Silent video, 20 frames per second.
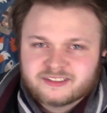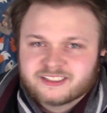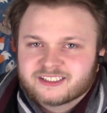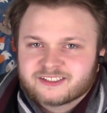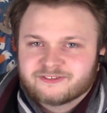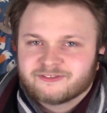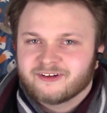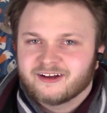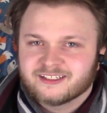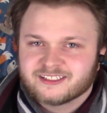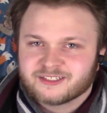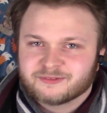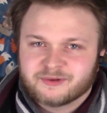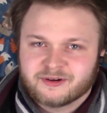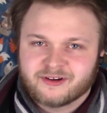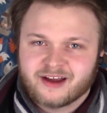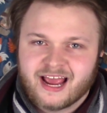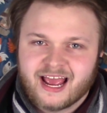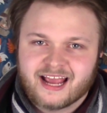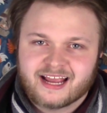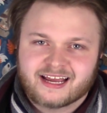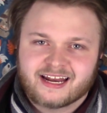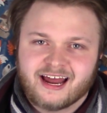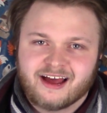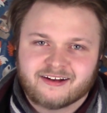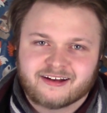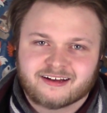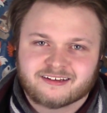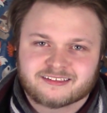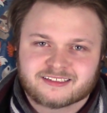were just friends and we were hanging
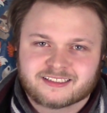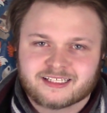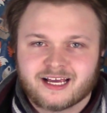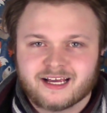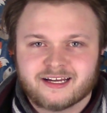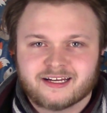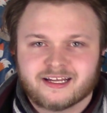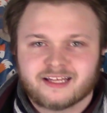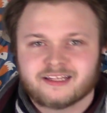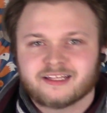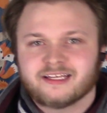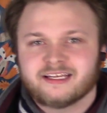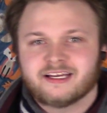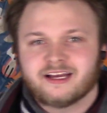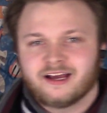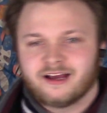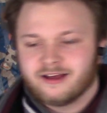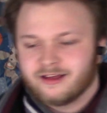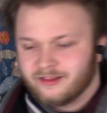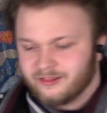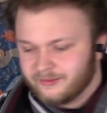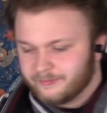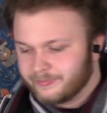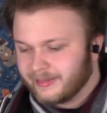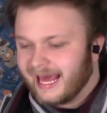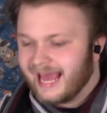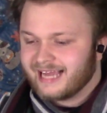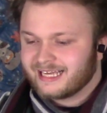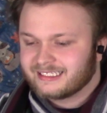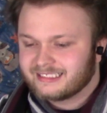out outside on the
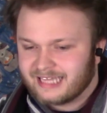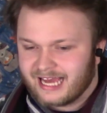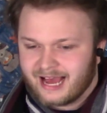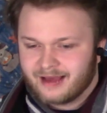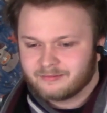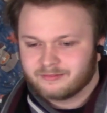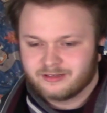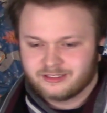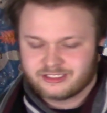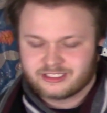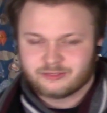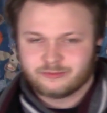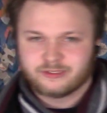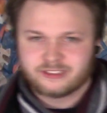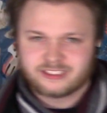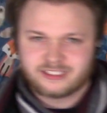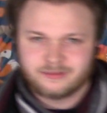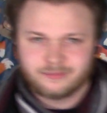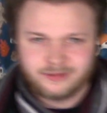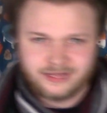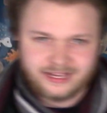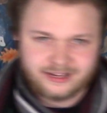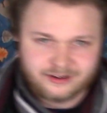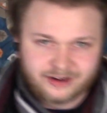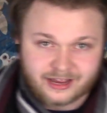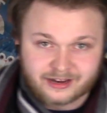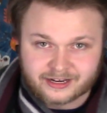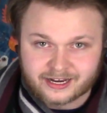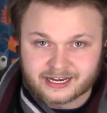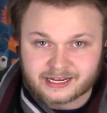blacktop because there wasn't a
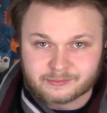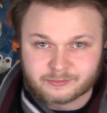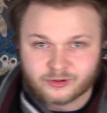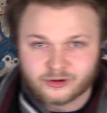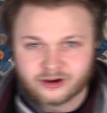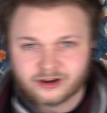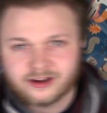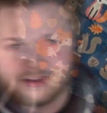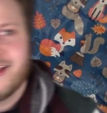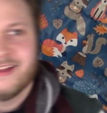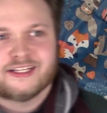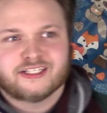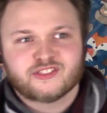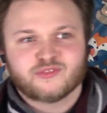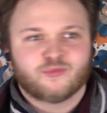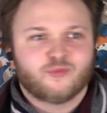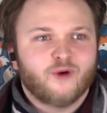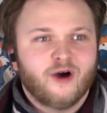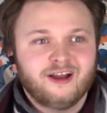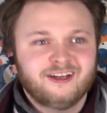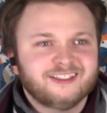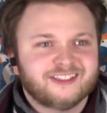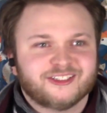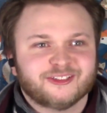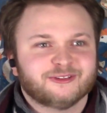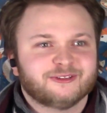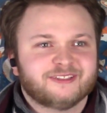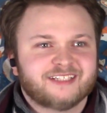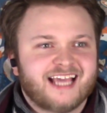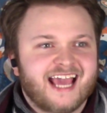playground anymore. And this one
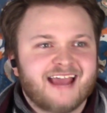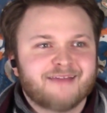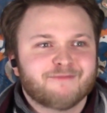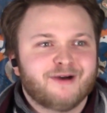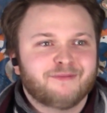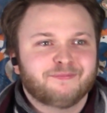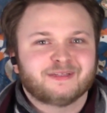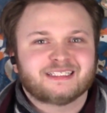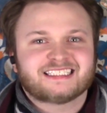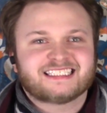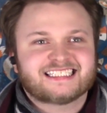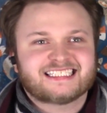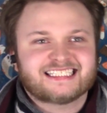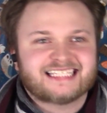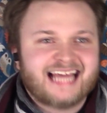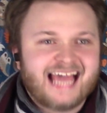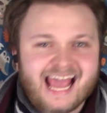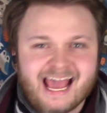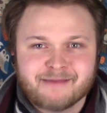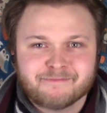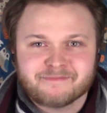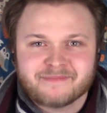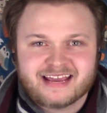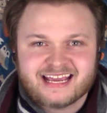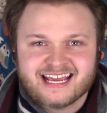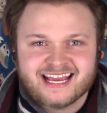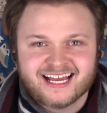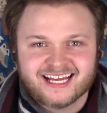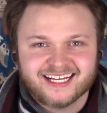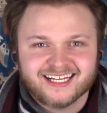dude came up and slapped
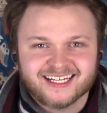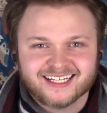me.